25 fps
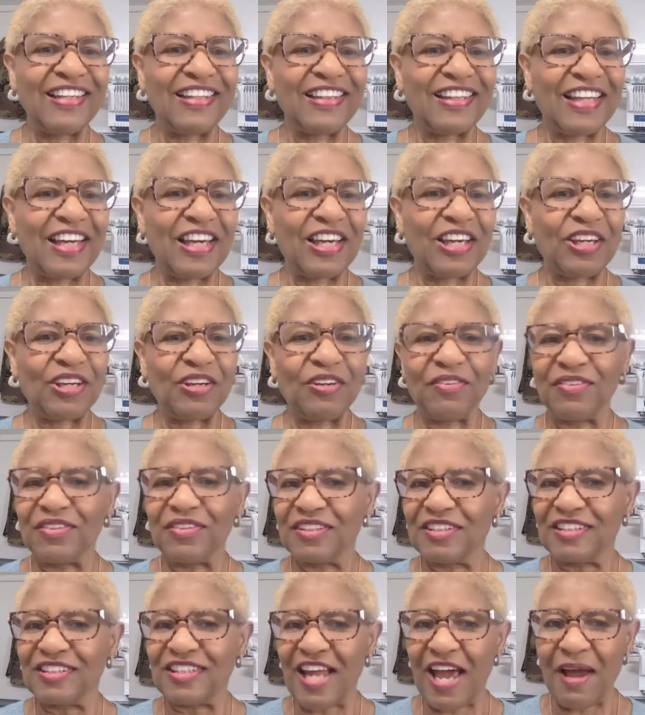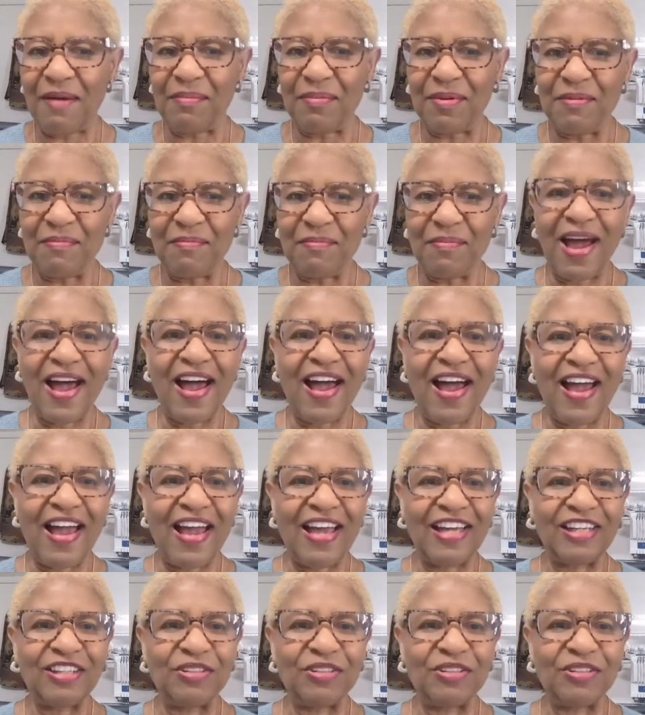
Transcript: Thank you for stopping by.